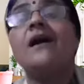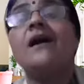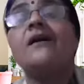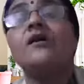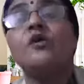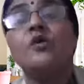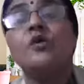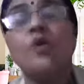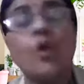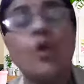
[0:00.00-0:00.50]

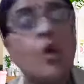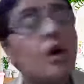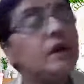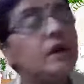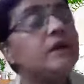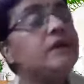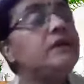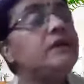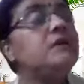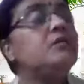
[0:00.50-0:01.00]
are
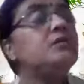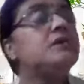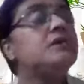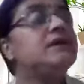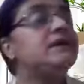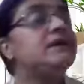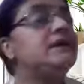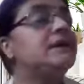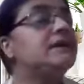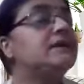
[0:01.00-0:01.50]

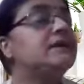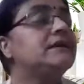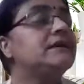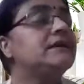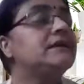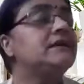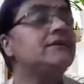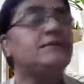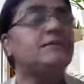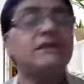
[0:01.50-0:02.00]

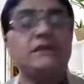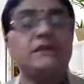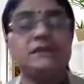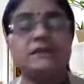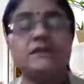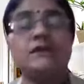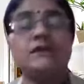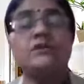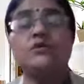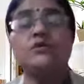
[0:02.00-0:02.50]
non-nucleated,
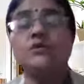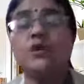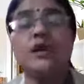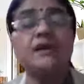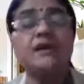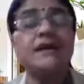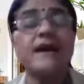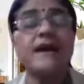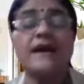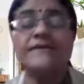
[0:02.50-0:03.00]
means they do
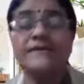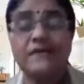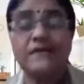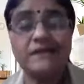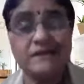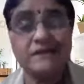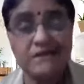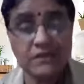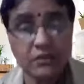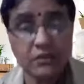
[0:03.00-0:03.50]
not have
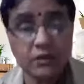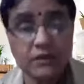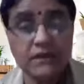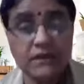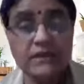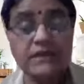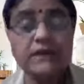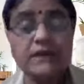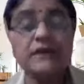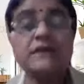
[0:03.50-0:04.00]
any
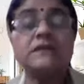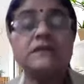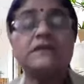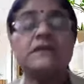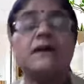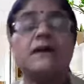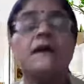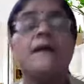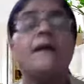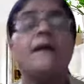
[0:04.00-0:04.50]

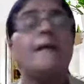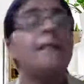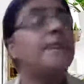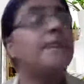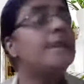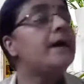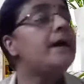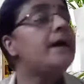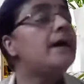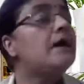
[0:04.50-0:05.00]
nucleus.
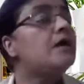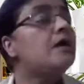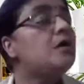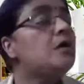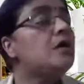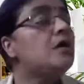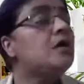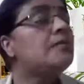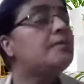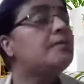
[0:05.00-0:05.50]
They
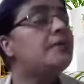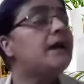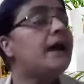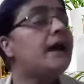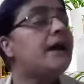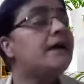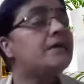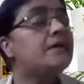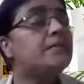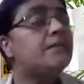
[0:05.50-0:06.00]
look
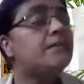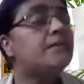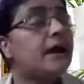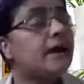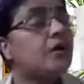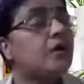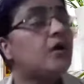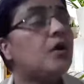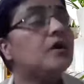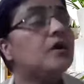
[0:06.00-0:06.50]
like
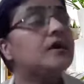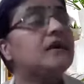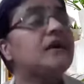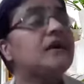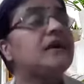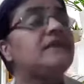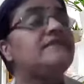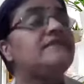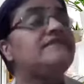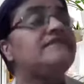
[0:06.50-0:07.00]

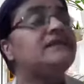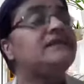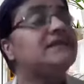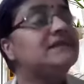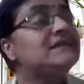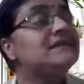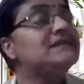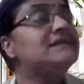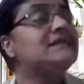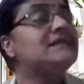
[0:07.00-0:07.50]
biconcave
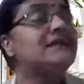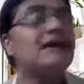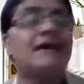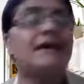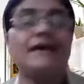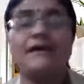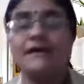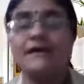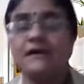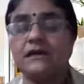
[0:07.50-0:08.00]

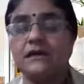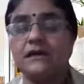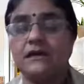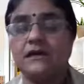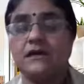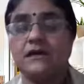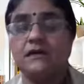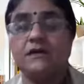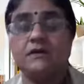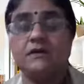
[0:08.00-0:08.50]
disc-like
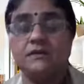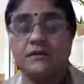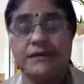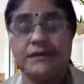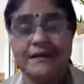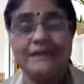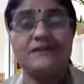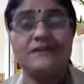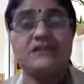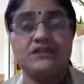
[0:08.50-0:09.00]

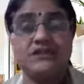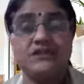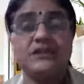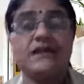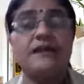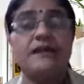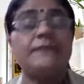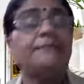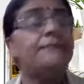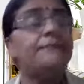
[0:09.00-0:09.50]
in
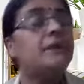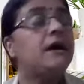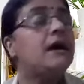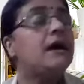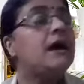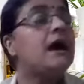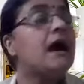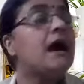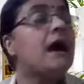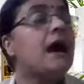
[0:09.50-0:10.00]
shape,
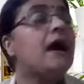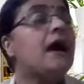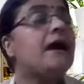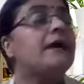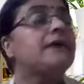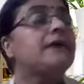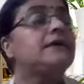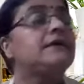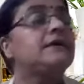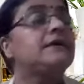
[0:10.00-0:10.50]

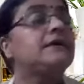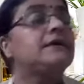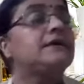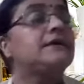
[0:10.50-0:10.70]
and